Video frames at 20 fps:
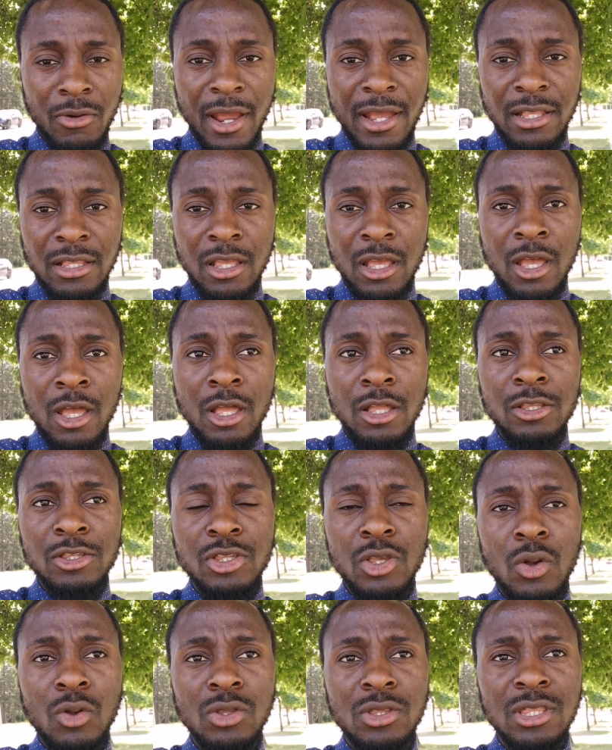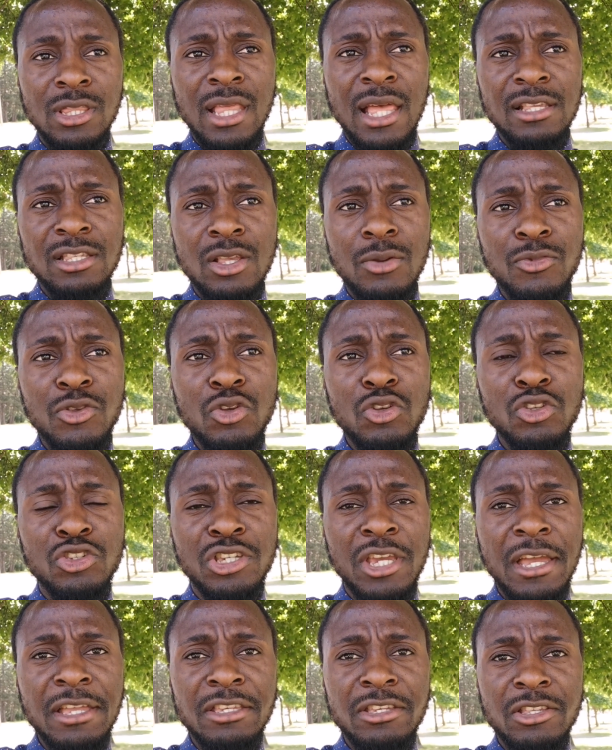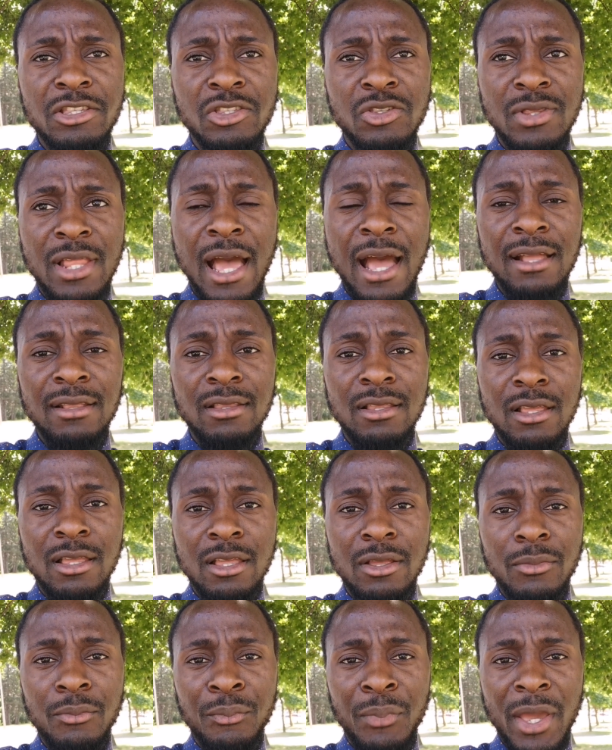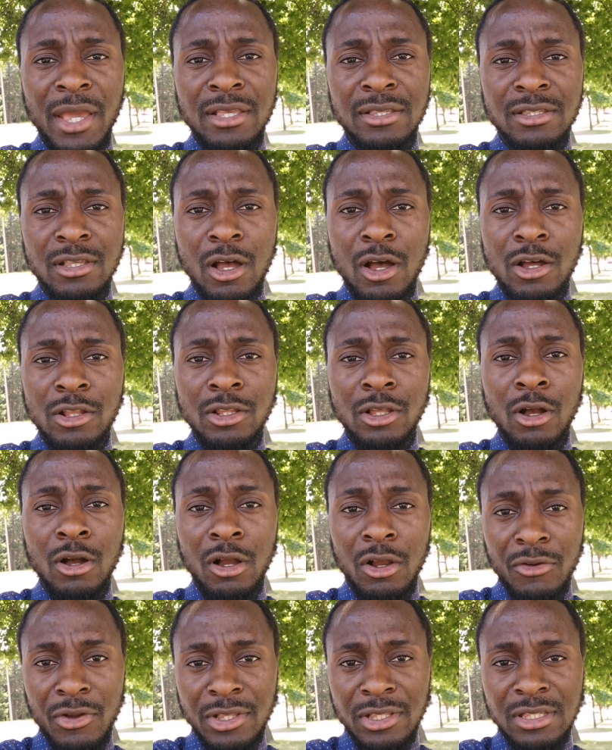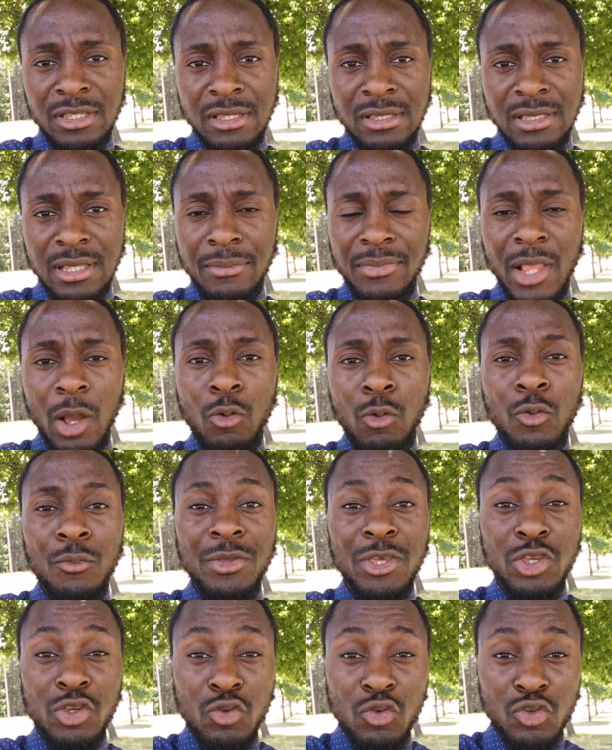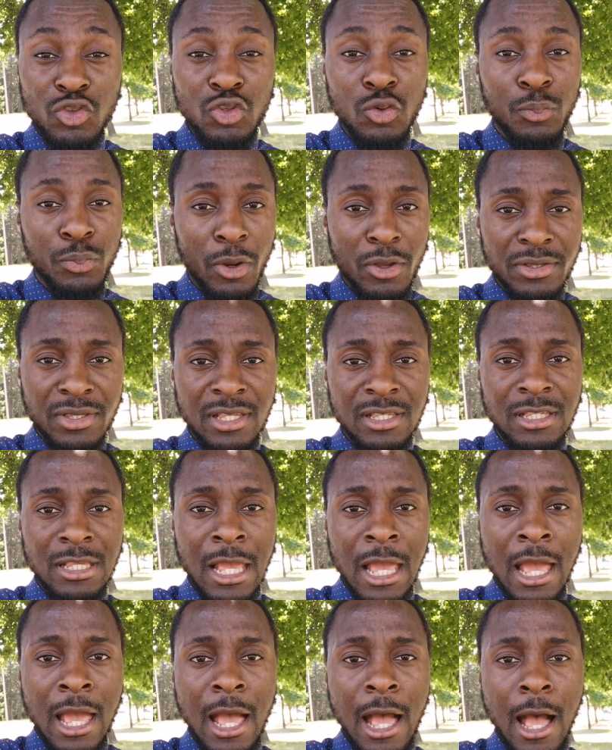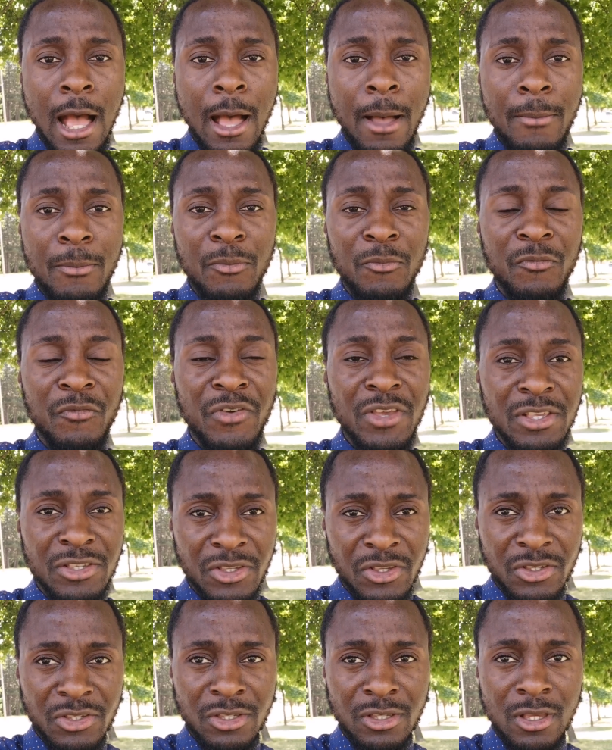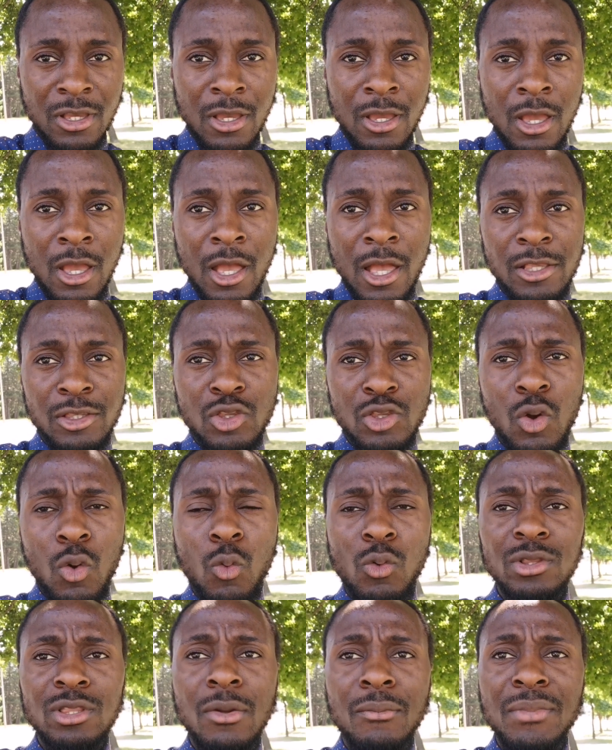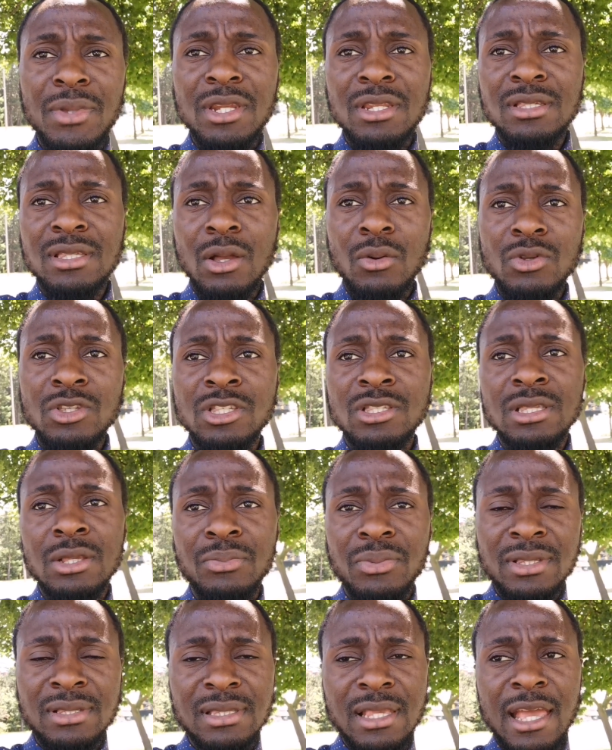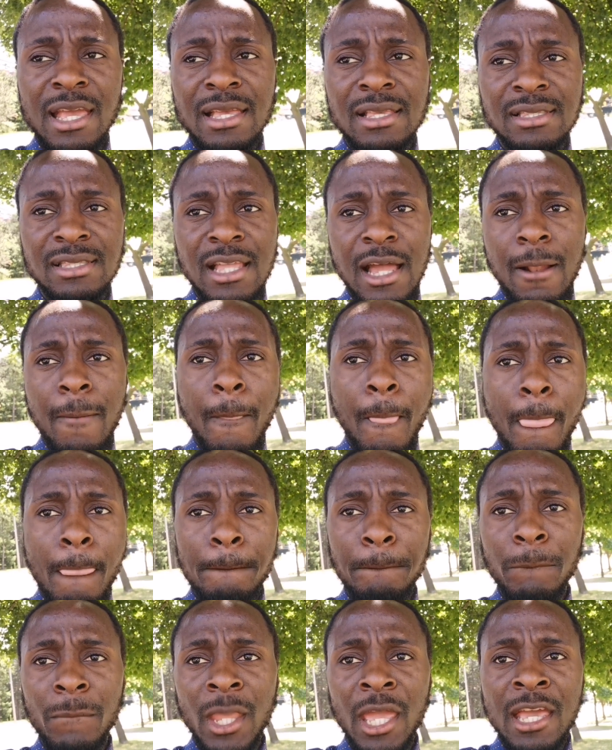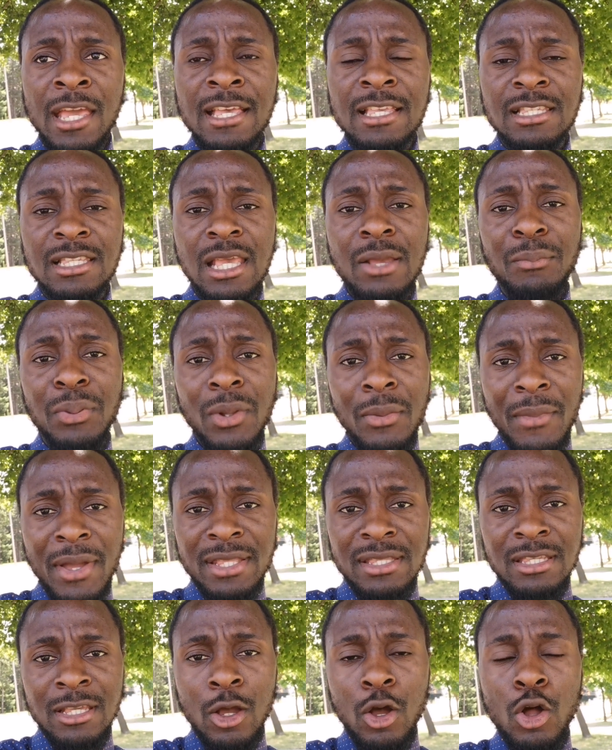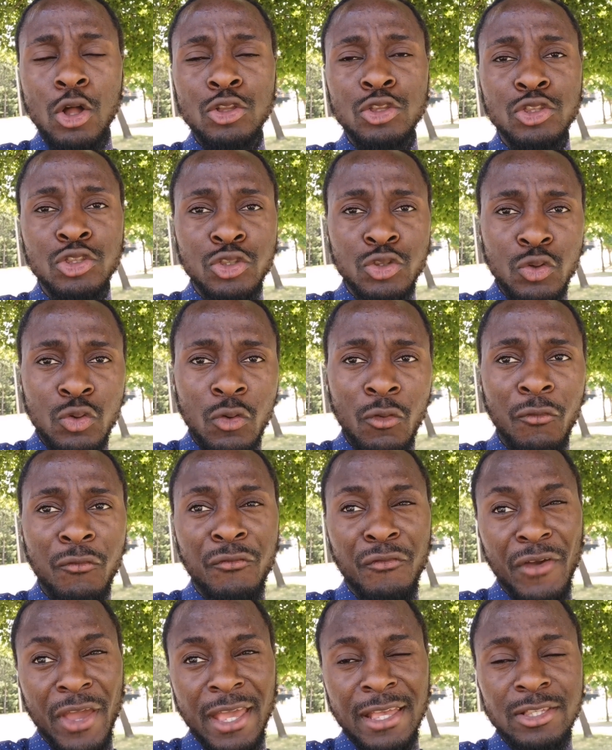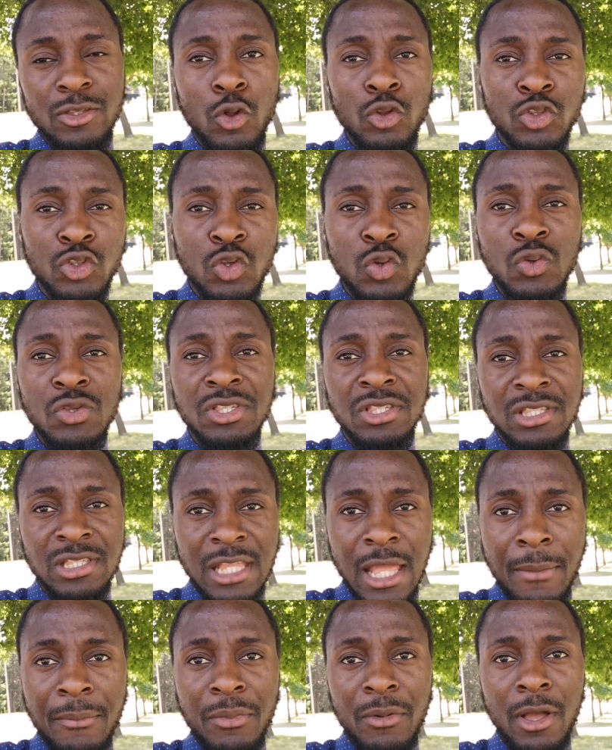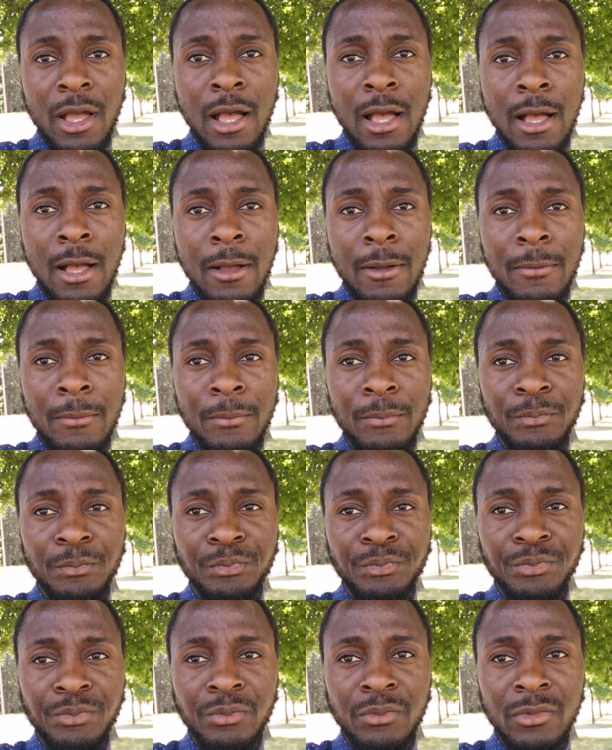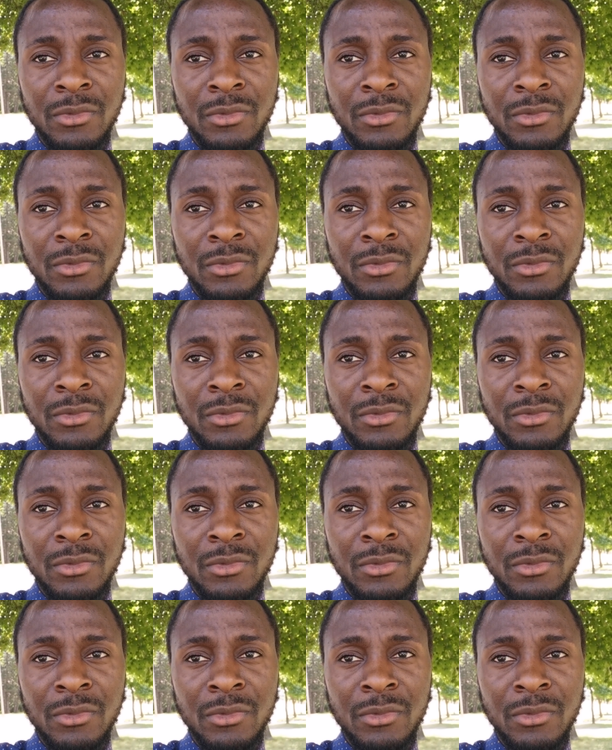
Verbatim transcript: right so there's some new changes to that based on the current system that will be used to process um, visas and so what the minister was simply saying is that he's implementing a two-phase or two-step um,